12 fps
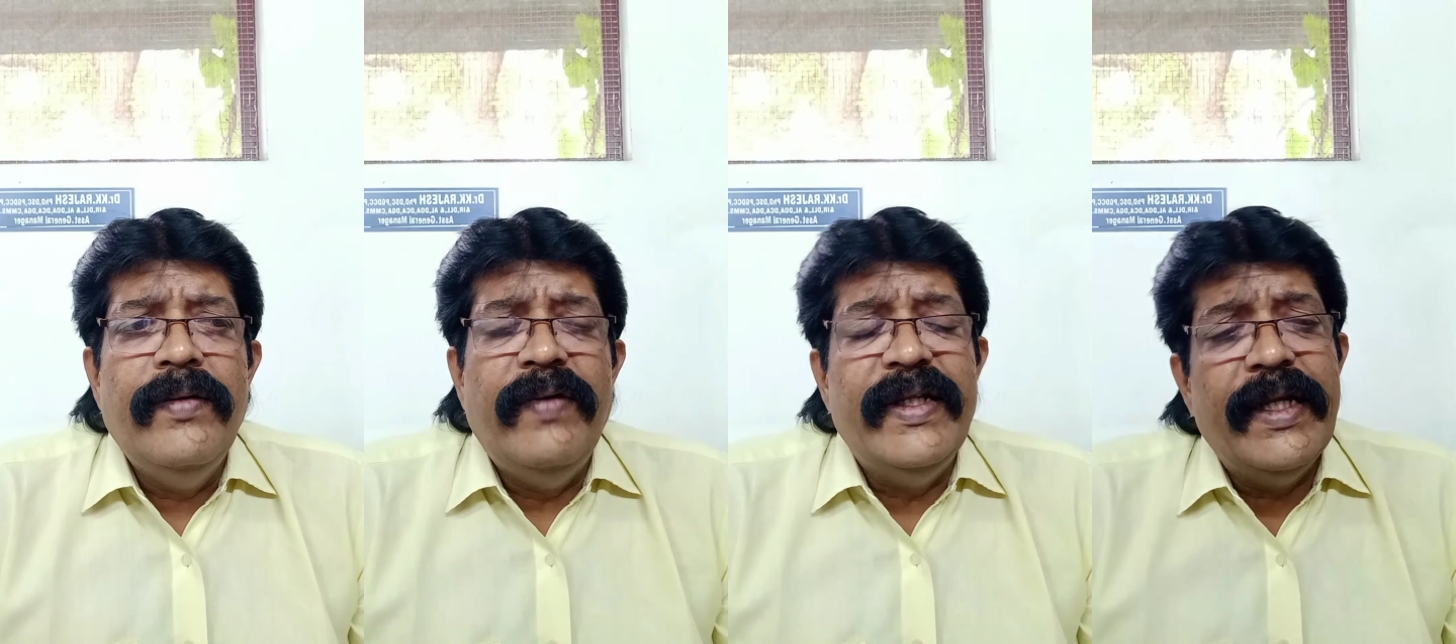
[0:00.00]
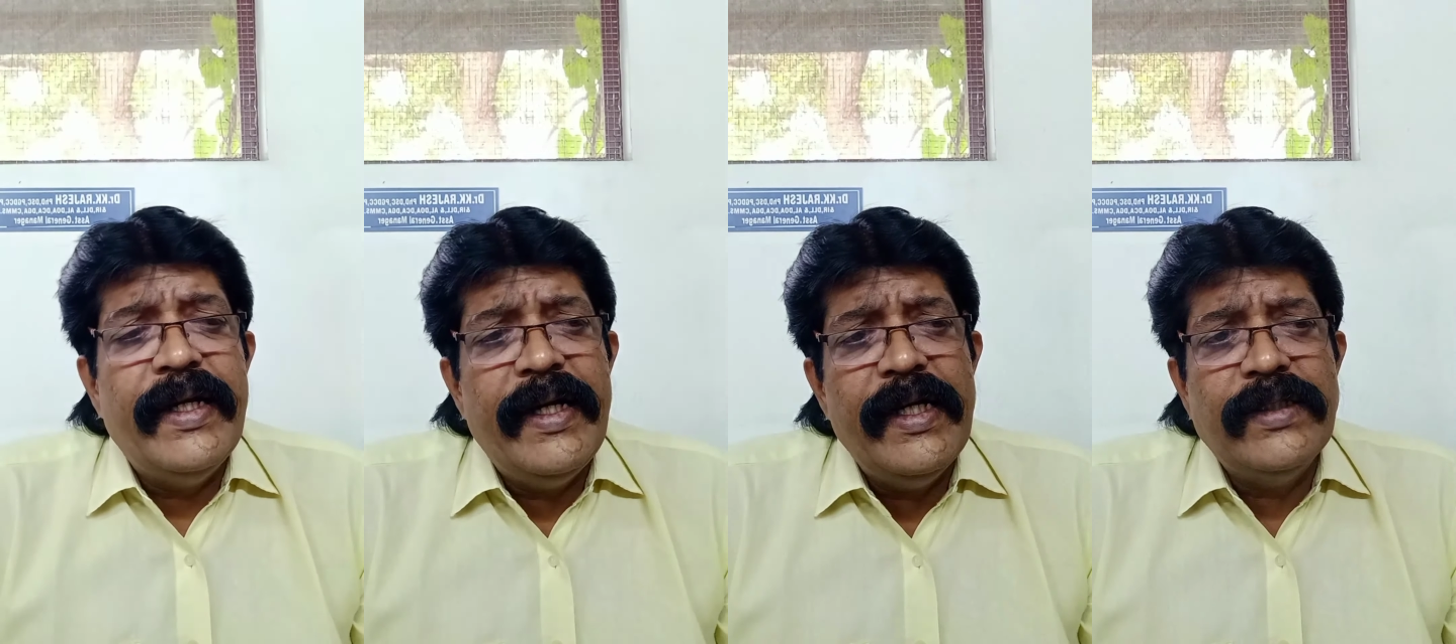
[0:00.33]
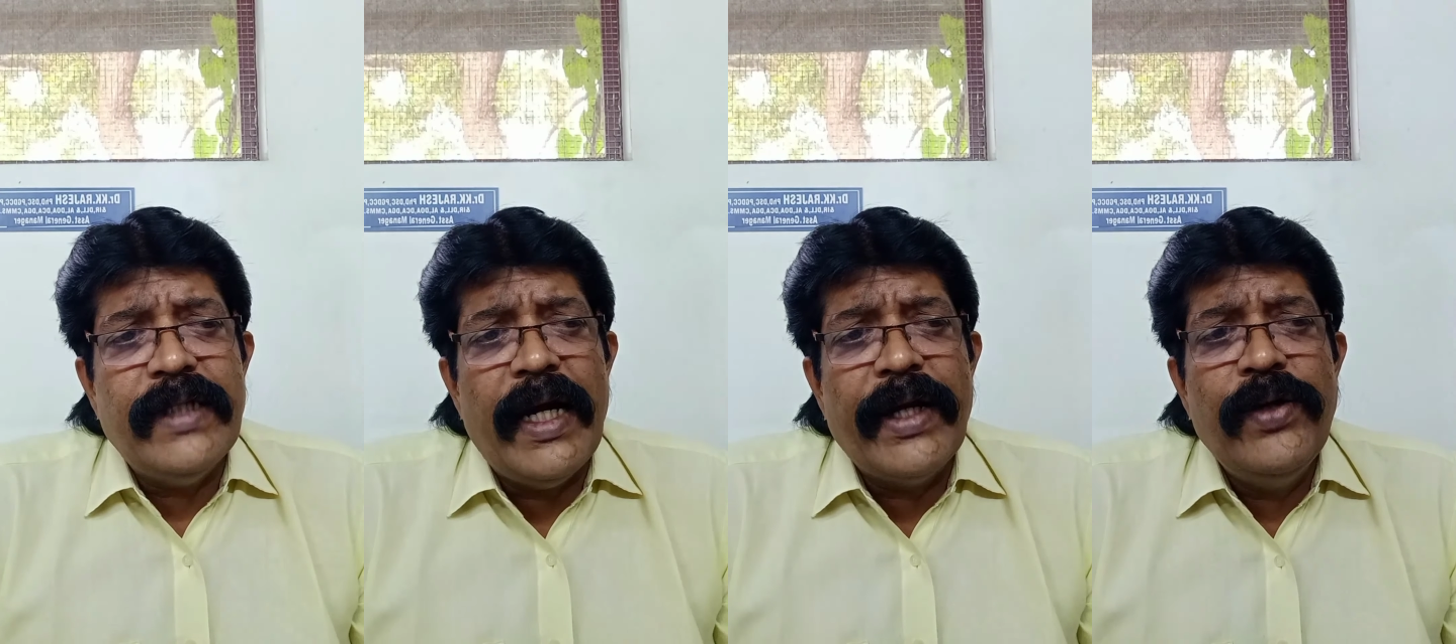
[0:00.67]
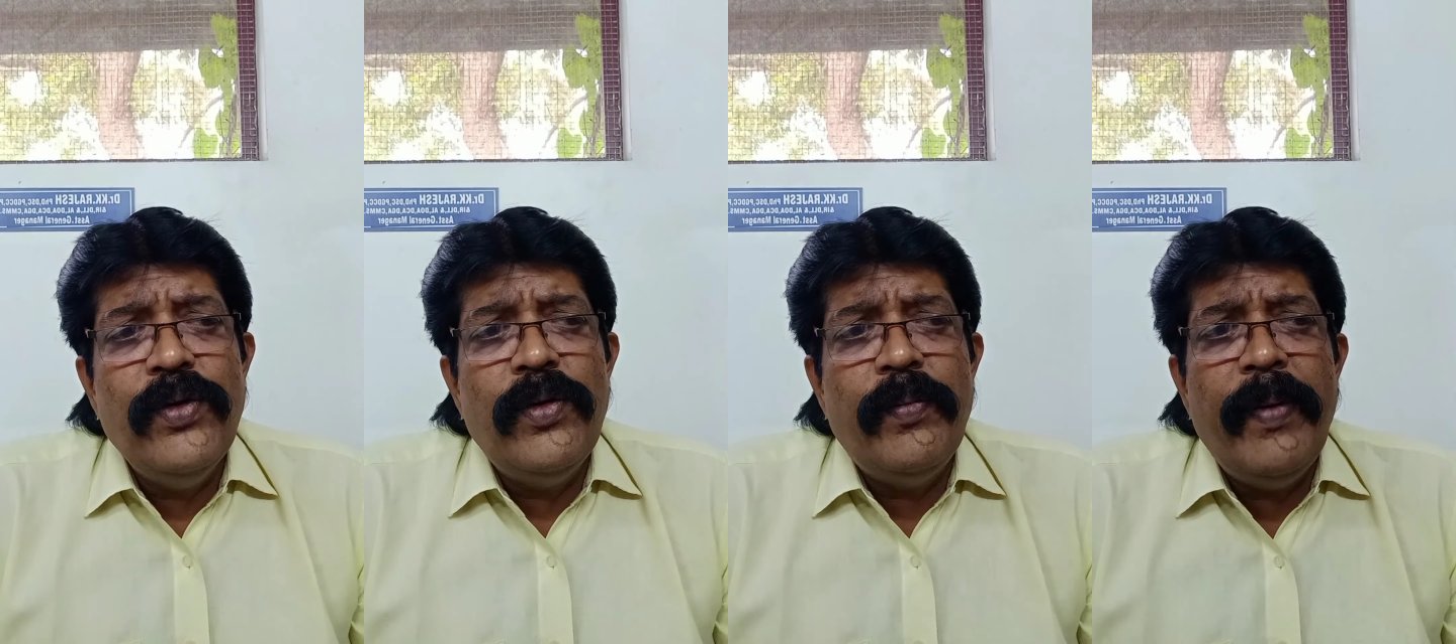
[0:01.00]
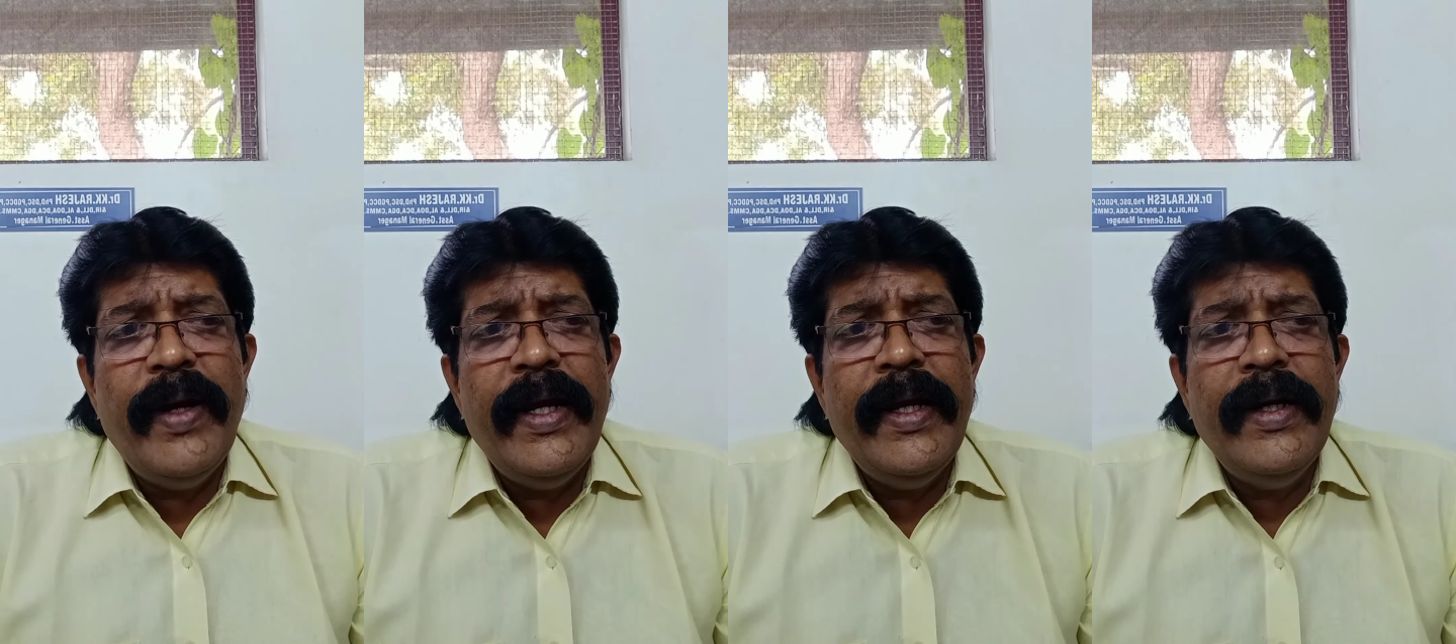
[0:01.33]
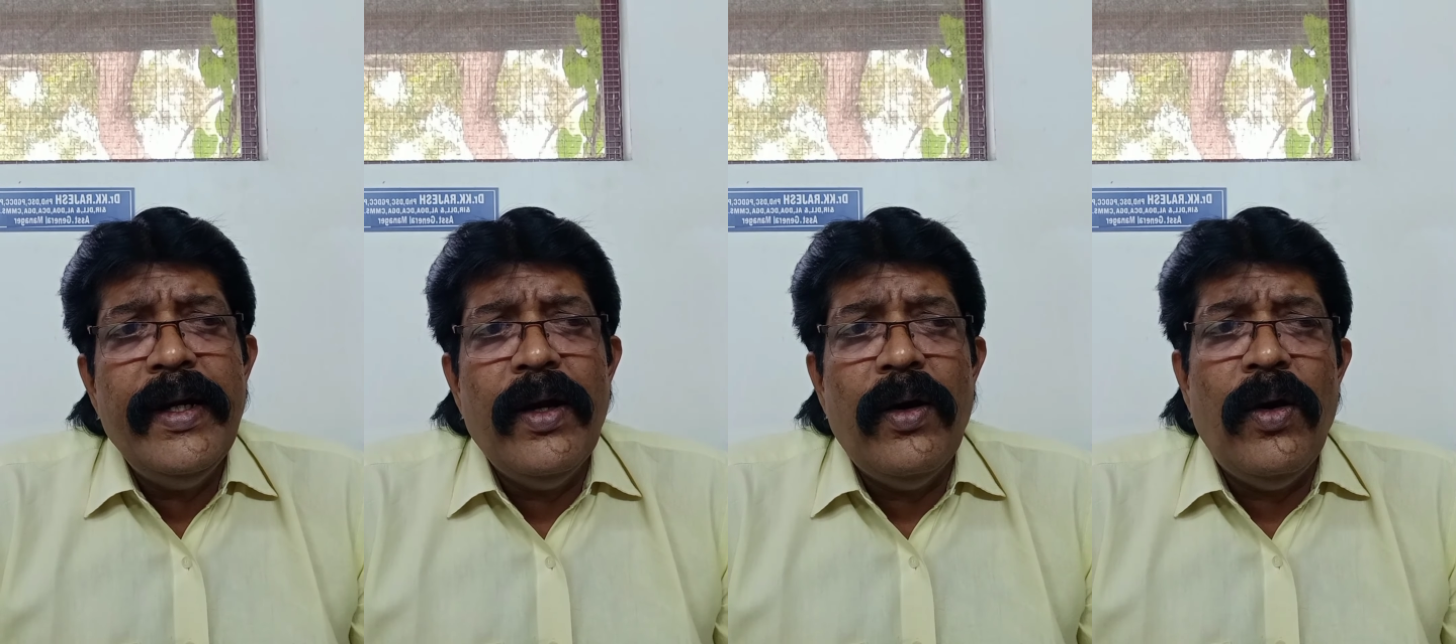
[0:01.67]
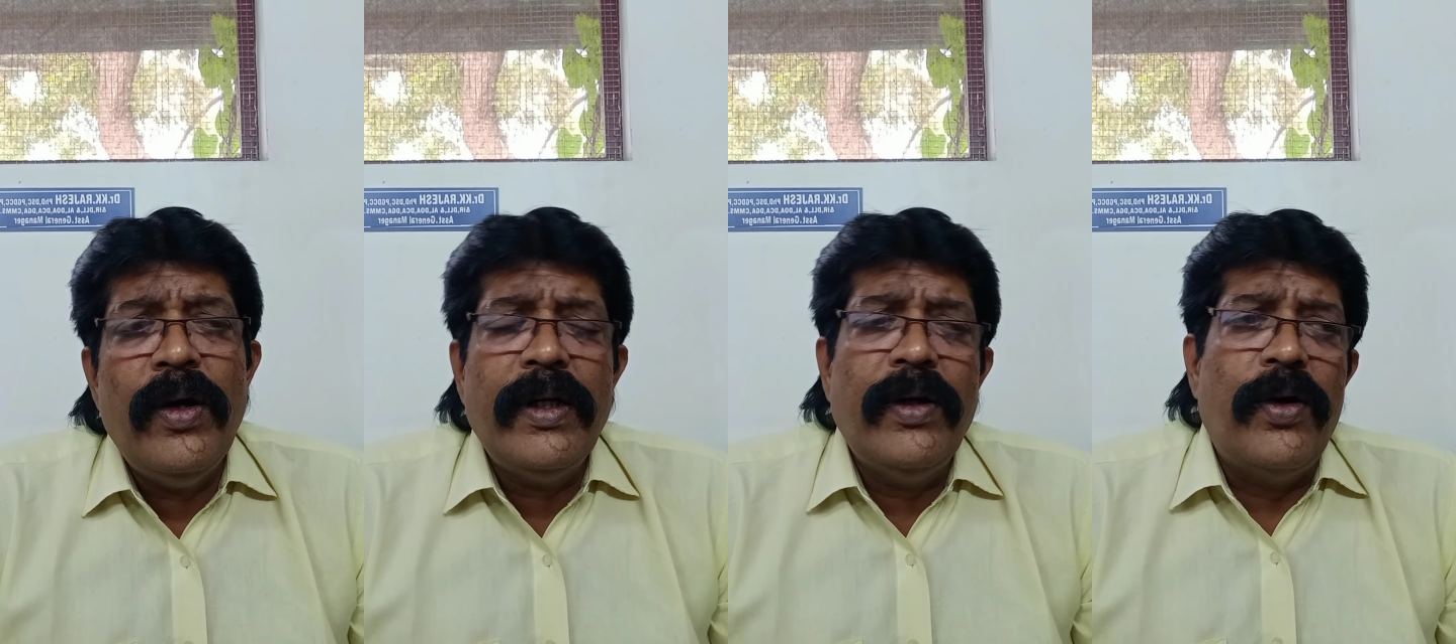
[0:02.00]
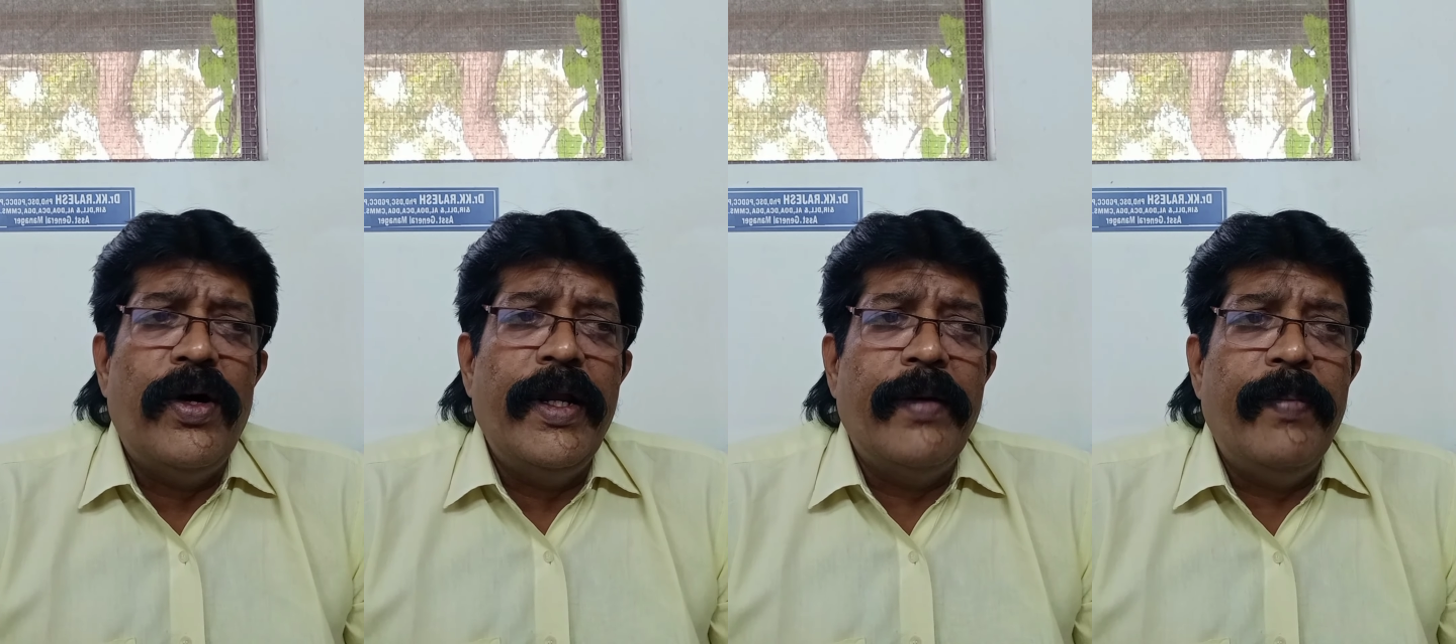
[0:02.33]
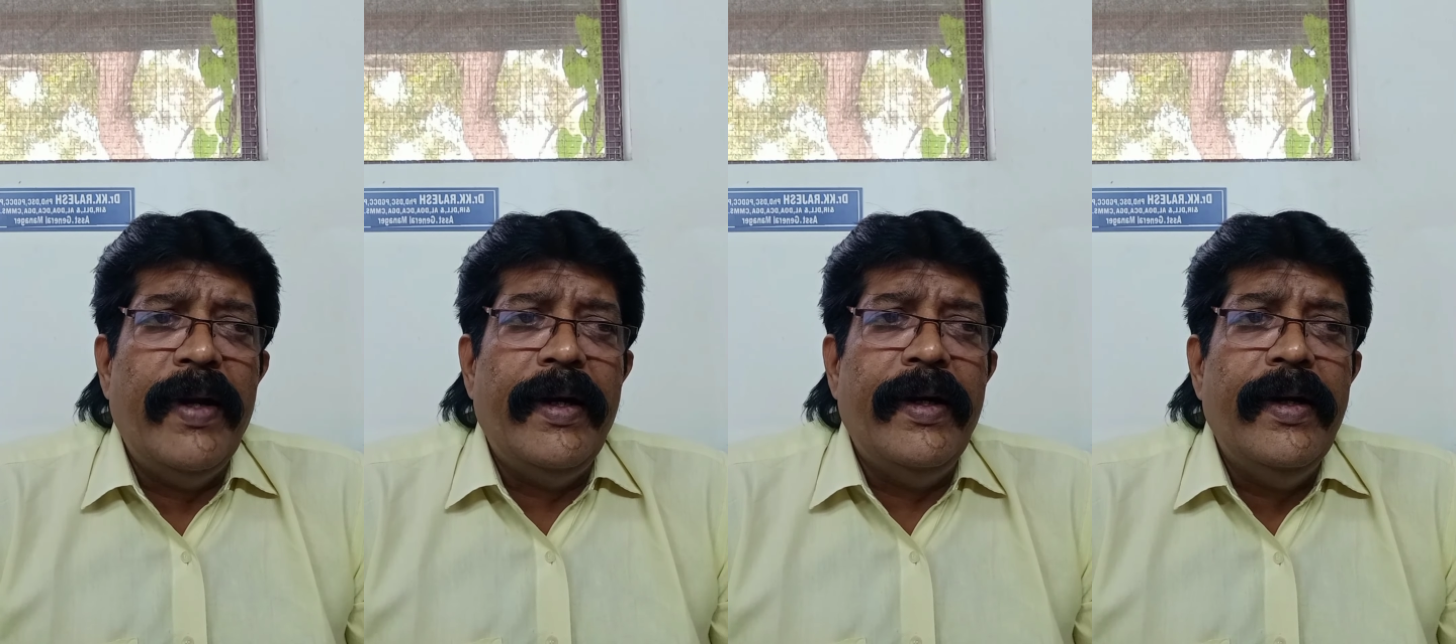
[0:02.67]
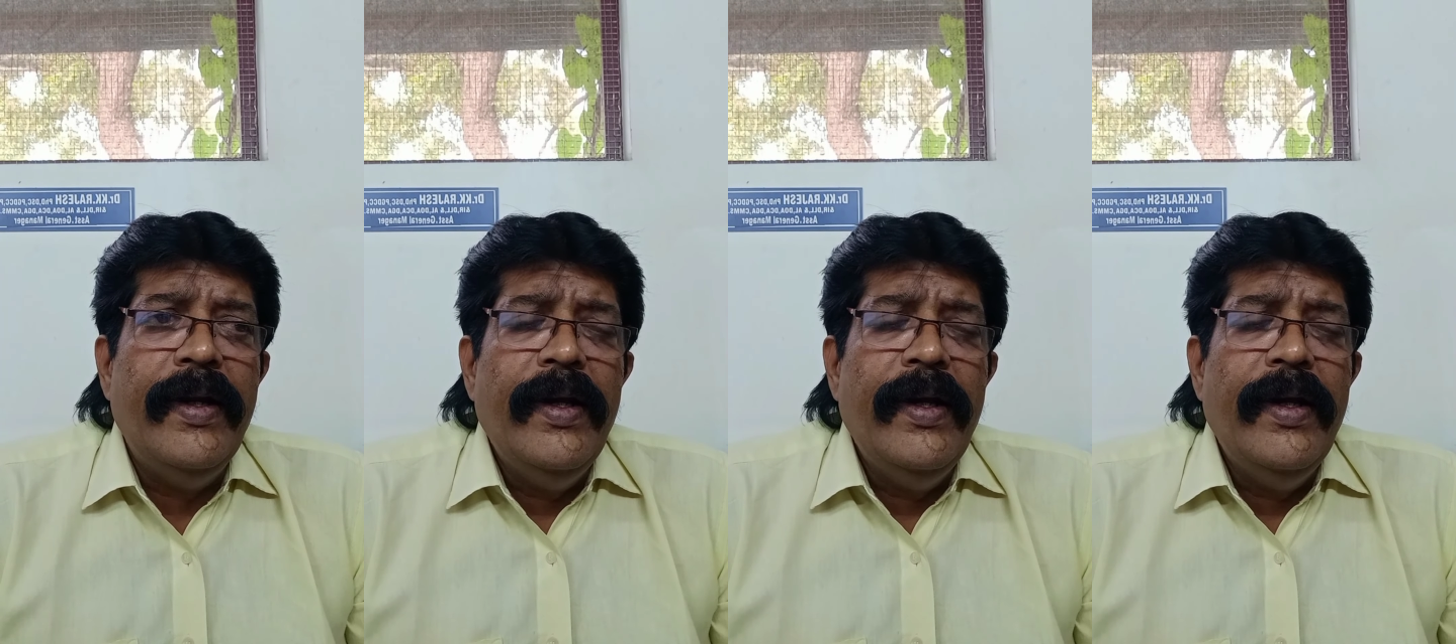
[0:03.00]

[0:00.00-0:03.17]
whether it is acute pain or chronic pain.